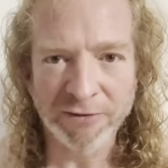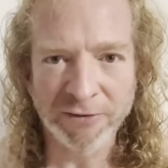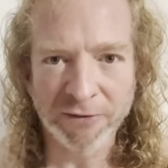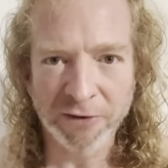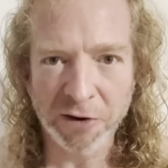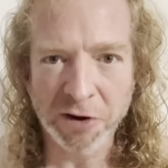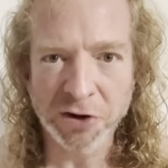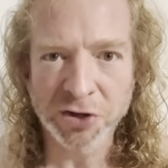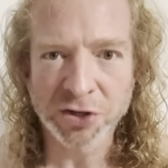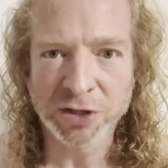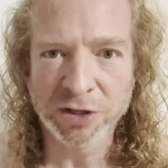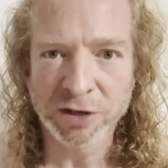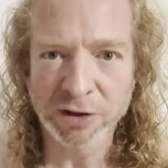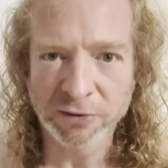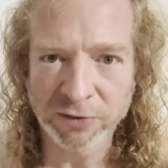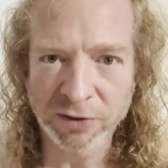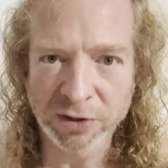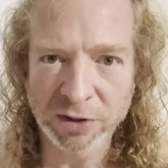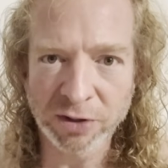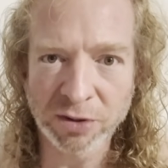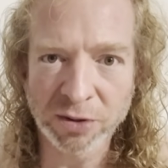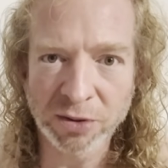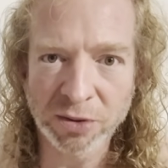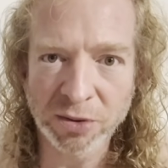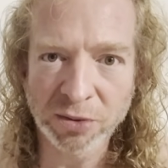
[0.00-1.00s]
version of
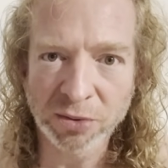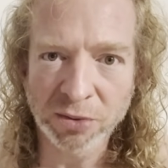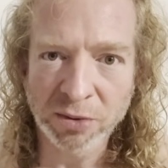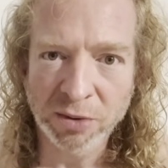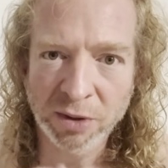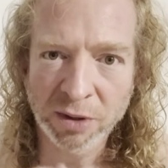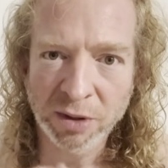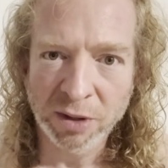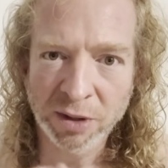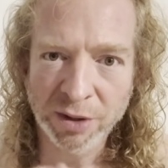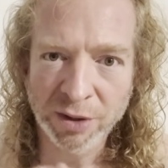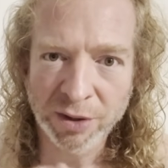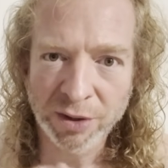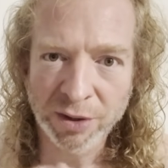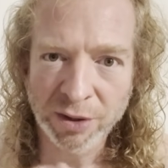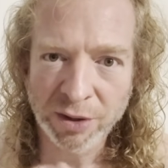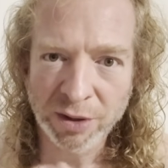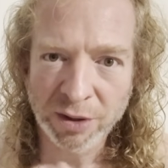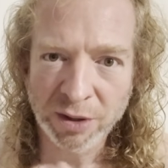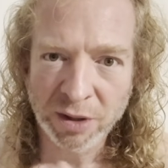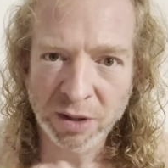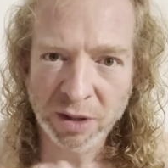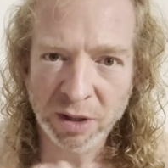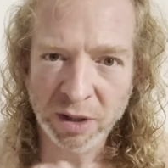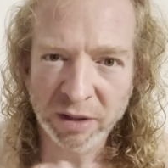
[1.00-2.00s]
you
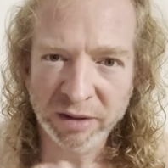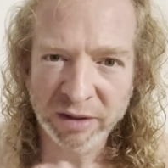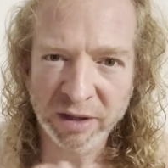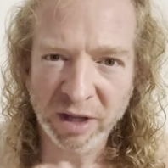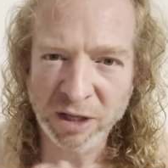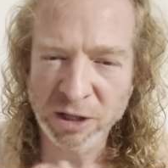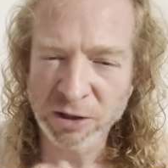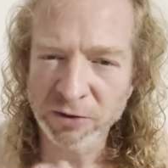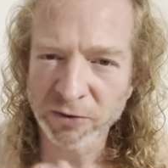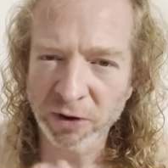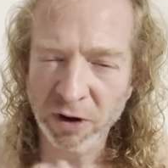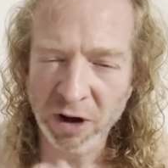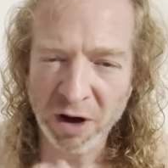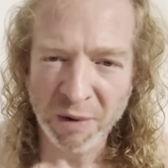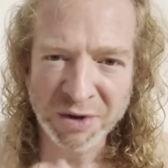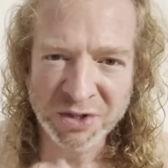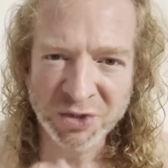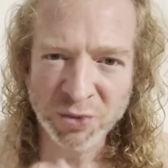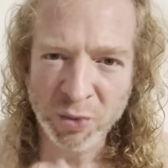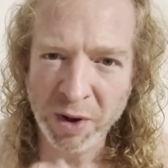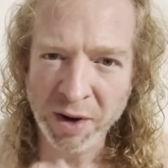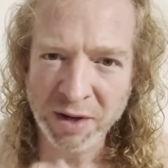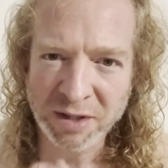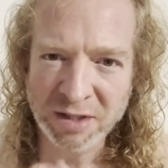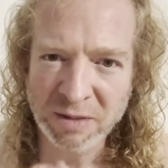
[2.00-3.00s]
that you've always
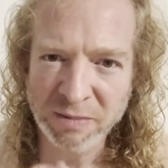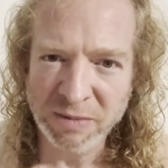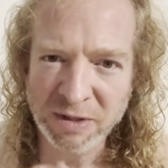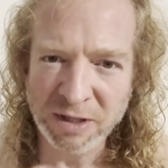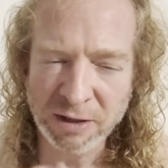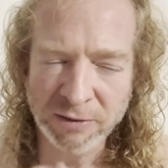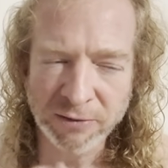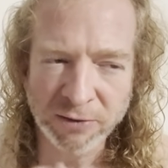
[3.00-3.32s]
wanted to be.